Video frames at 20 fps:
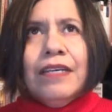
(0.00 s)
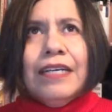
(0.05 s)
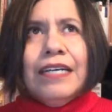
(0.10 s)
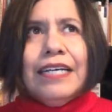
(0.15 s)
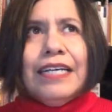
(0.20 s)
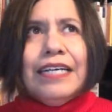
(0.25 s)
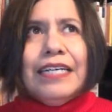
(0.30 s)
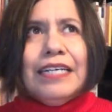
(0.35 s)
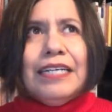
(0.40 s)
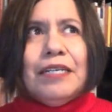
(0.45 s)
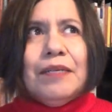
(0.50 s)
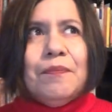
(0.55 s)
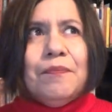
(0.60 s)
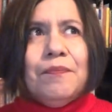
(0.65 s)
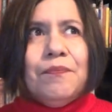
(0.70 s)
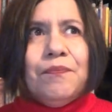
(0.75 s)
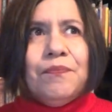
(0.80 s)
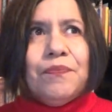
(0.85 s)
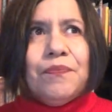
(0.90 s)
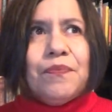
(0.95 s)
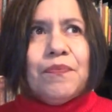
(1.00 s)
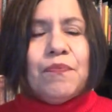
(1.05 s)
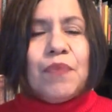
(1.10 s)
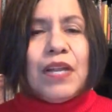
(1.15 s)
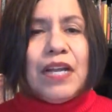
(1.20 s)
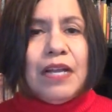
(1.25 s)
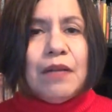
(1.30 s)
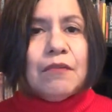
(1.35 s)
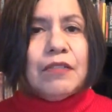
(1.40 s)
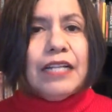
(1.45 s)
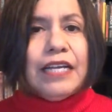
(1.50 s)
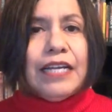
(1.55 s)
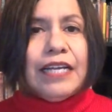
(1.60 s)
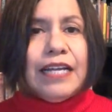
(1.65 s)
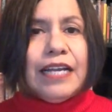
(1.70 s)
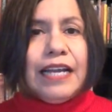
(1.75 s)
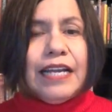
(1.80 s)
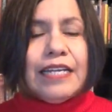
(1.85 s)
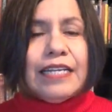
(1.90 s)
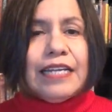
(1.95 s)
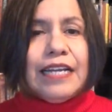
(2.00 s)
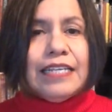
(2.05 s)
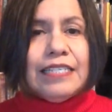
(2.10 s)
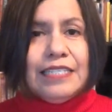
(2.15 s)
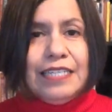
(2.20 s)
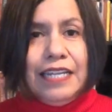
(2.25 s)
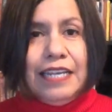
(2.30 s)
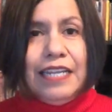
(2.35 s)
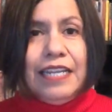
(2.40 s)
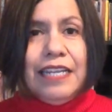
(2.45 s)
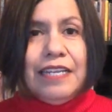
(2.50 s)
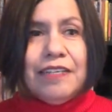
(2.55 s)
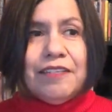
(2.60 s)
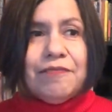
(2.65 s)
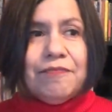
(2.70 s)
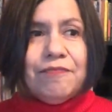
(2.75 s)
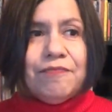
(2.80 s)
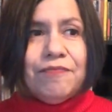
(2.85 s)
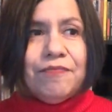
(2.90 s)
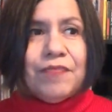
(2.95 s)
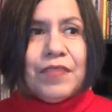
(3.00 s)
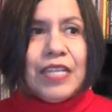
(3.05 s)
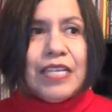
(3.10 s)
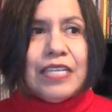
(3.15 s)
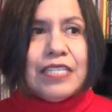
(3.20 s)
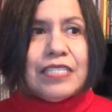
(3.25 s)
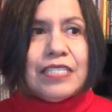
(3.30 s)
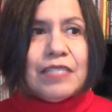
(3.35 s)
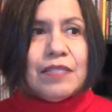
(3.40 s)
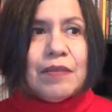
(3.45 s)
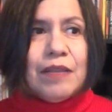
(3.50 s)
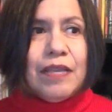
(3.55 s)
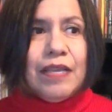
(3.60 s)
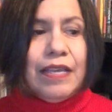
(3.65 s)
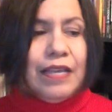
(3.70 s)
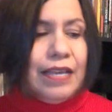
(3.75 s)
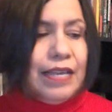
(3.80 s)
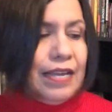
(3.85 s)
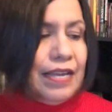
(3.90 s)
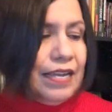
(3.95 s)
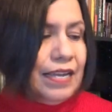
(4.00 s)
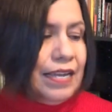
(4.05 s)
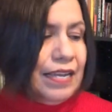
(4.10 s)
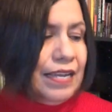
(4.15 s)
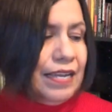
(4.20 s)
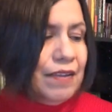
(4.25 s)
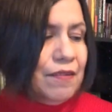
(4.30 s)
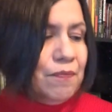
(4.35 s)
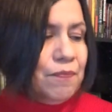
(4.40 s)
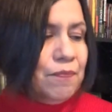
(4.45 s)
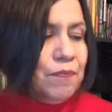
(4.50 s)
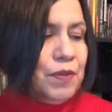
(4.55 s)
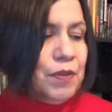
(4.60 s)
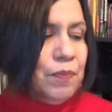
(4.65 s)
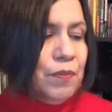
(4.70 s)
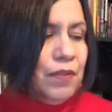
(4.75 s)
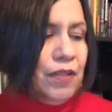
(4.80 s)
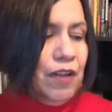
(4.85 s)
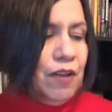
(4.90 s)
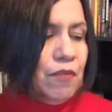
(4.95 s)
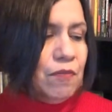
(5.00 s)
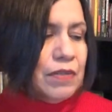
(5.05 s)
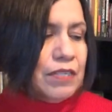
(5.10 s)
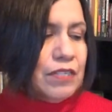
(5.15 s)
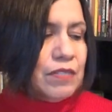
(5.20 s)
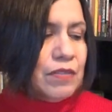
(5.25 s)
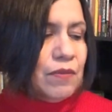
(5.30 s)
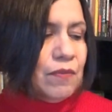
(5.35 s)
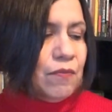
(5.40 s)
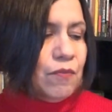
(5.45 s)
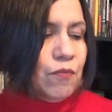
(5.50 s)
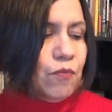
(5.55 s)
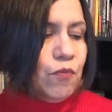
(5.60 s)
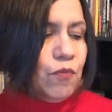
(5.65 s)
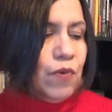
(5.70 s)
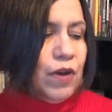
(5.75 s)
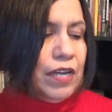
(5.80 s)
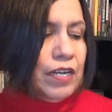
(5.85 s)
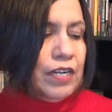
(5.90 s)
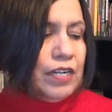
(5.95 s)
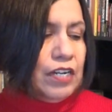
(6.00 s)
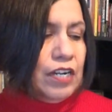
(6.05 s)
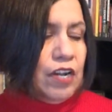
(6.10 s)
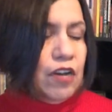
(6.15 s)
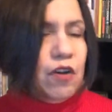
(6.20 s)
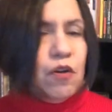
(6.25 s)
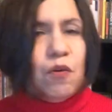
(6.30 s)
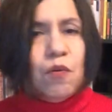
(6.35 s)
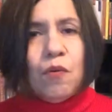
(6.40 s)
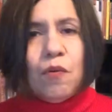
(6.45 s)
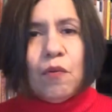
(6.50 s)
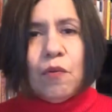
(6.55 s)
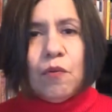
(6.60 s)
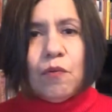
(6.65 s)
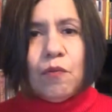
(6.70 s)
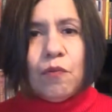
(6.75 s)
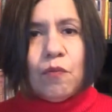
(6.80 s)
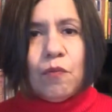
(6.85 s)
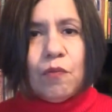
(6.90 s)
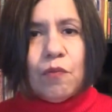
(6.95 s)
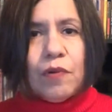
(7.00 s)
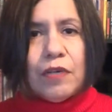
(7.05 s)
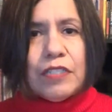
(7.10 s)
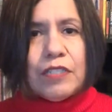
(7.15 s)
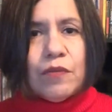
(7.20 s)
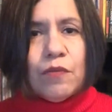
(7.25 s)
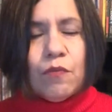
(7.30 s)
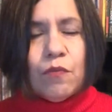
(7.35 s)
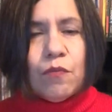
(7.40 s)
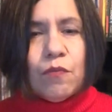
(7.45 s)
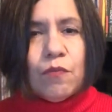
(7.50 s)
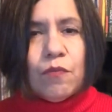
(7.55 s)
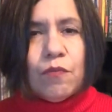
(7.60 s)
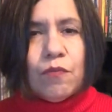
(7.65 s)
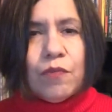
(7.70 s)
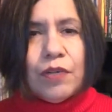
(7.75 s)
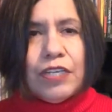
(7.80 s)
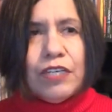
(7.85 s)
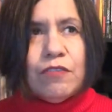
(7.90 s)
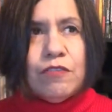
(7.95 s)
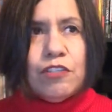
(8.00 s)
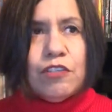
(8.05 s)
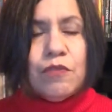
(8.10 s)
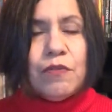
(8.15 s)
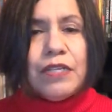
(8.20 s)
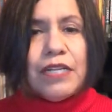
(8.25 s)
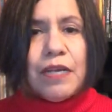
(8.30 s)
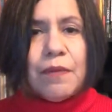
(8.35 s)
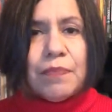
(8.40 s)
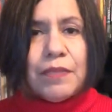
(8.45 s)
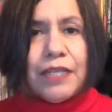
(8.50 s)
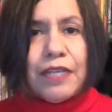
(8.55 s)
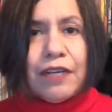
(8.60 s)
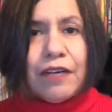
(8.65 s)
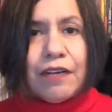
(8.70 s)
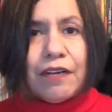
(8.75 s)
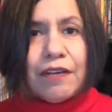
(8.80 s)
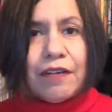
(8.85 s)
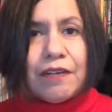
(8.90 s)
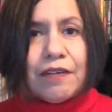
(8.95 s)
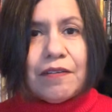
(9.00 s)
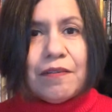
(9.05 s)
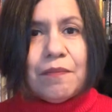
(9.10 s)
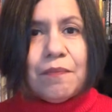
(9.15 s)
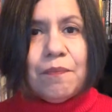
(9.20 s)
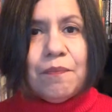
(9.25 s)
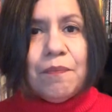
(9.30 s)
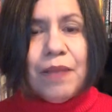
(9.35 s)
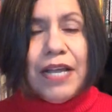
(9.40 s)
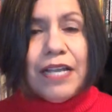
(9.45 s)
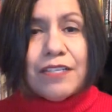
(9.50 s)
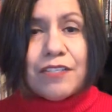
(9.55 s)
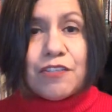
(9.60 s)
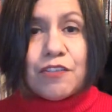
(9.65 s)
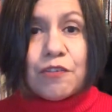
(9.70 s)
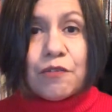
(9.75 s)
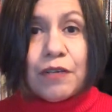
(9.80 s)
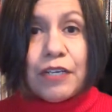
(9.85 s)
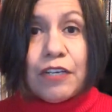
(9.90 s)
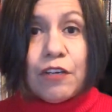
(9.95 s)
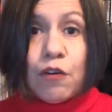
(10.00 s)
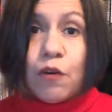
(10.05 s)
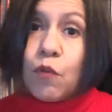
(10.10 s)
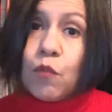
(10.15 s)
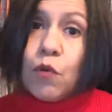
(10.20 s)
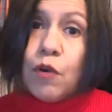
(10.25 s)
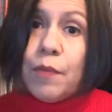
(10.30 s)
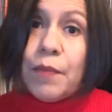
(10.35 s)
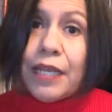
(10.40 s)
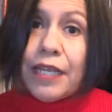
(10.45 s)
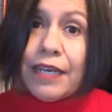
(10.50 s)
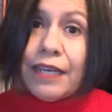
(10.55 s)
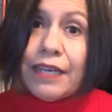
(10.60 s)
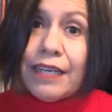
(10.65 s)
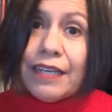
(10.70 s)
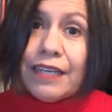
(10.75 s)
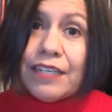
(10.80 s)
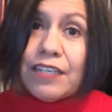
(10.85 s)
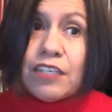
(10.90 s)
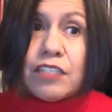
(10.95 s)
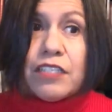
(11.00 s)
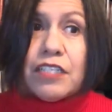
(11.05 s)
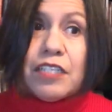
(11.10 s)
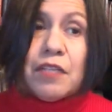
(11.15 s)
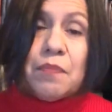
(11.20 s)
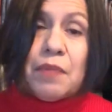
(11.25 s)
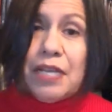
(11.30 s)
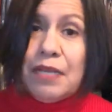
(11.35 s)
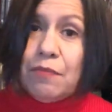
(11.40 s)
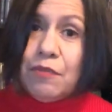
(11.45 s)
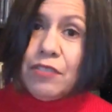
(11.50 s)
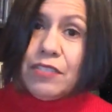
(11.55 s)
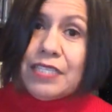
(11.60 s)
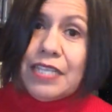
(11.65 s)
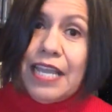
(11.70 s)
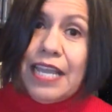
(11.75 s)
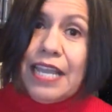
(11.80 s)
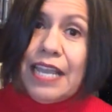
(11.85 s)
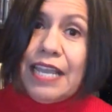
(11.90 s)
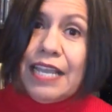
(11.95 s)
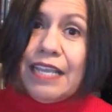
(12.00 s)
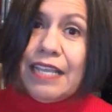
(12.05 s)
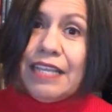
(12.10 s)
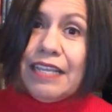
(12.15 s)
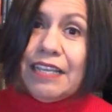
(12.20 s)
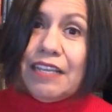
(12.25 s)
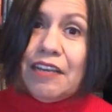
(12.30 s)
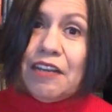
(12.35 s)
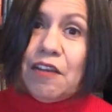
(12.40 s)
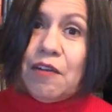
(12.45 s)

But I'm glad I did it. It's people always want to know what are you doing up there pastoring? You're a woman. Doesn't the Bible say,